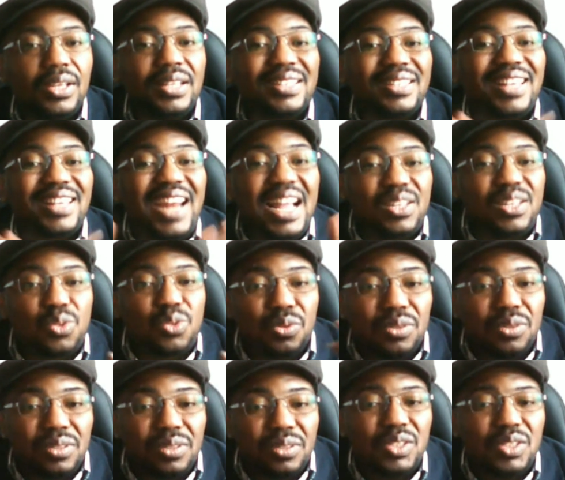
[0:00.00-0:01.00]
Try
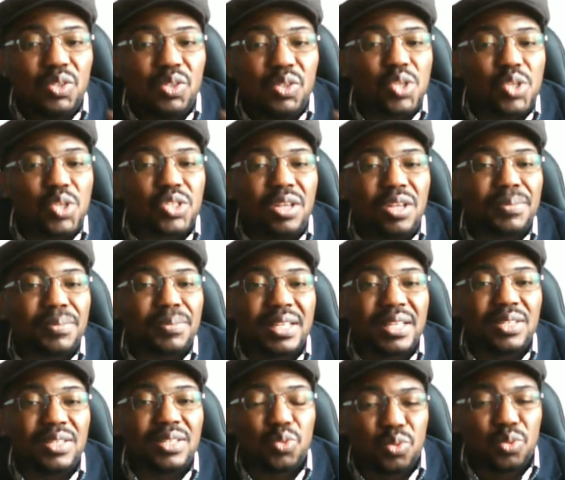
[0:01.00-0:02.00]
to use
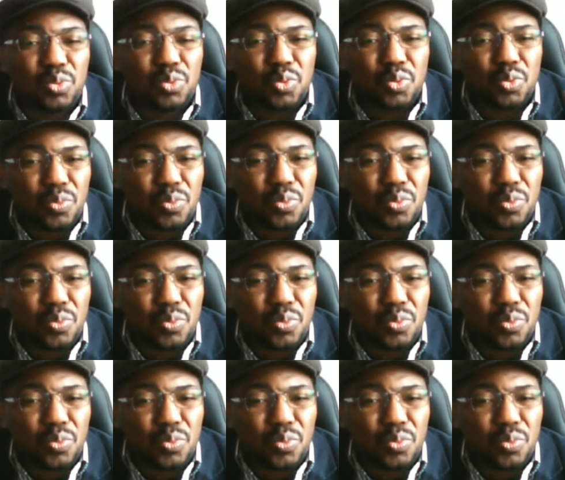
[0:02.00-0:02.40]
something to